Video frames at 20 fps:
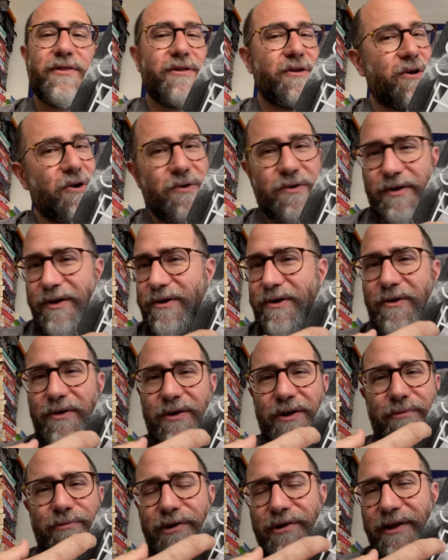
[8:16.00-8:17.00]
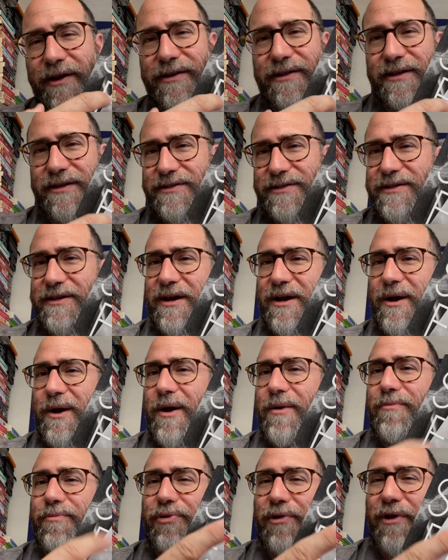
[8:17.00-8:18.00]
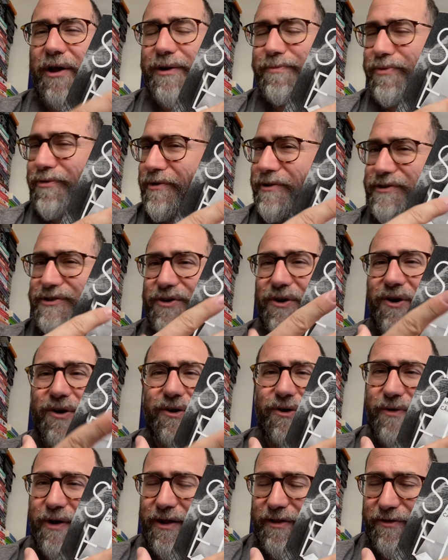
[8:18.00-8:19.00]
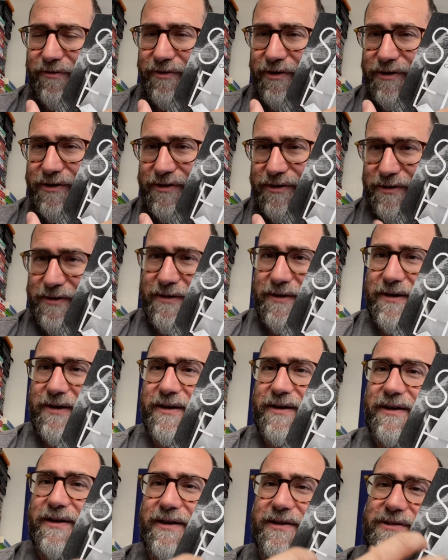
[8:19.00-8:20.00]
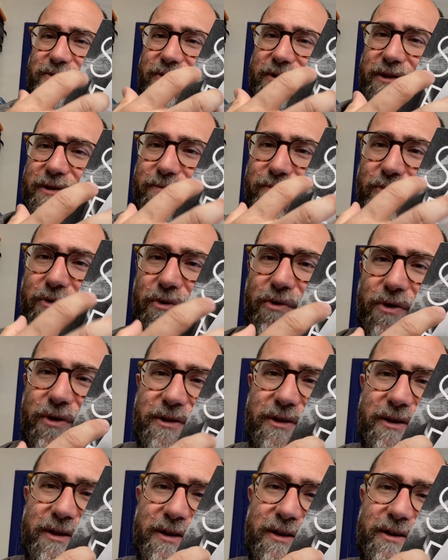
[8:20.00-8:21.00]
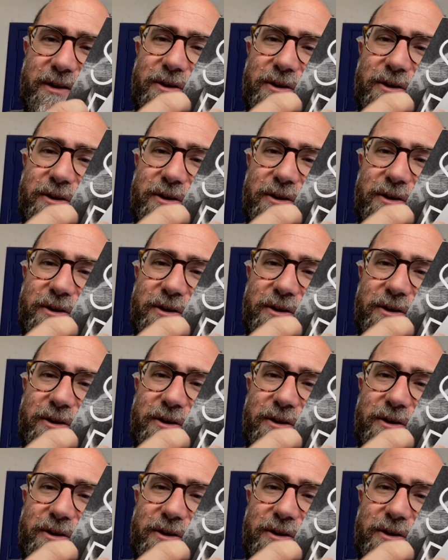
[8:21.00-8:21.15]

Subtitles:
though, you know, in a book like this, plot points are irrelevant. It's really more the